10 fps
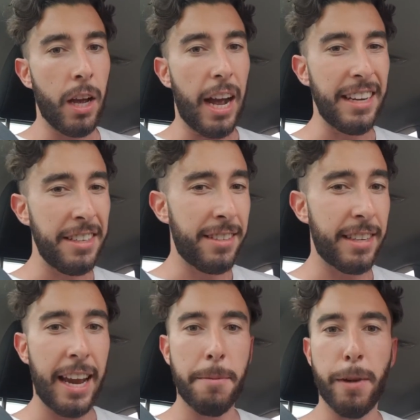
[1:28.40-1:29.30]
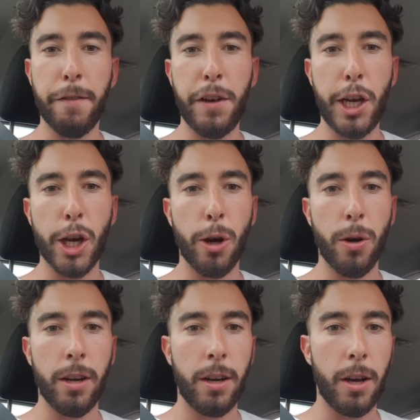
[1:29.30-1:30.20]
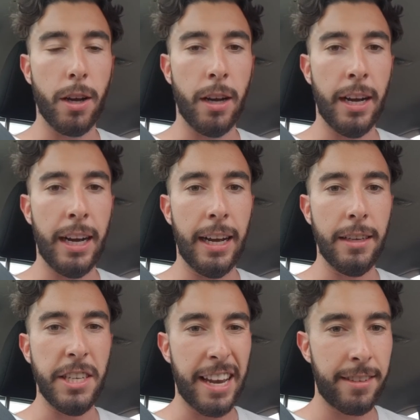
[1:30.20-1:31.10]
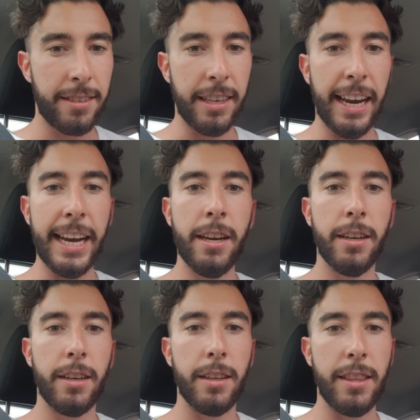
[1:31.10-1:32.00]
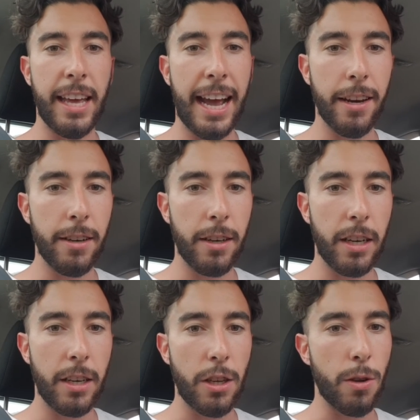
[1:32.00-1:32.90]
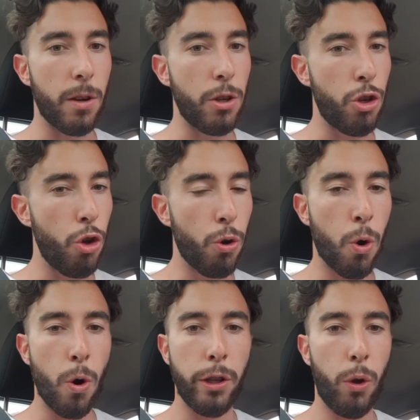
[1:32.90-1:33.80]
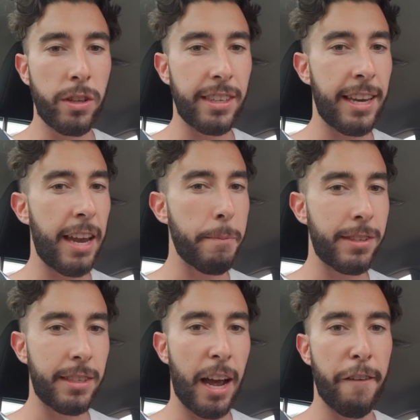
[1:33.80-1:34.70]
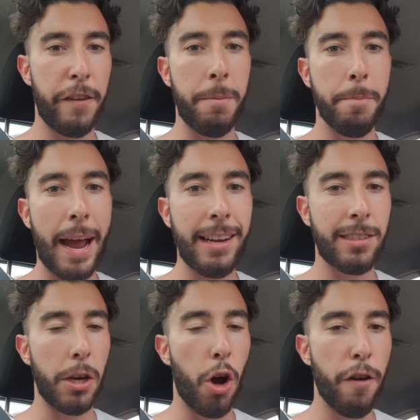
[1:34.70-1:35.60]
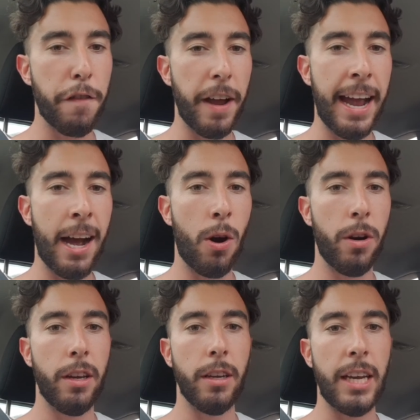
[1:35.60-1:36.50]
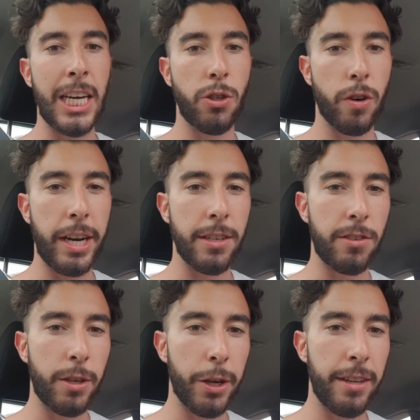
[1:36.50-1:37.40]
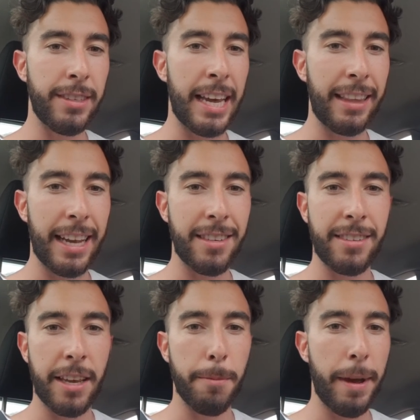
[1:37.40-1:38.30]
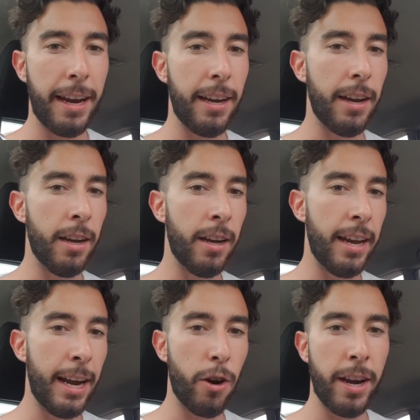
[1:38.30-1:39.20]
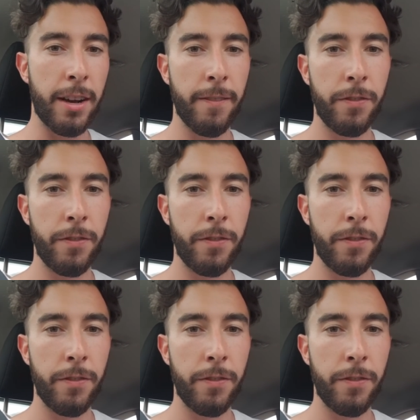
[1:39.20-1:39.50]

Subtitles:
I did say in my video yesterday that you could look to keep Mustafi based off our injury concerns at that centre-back area,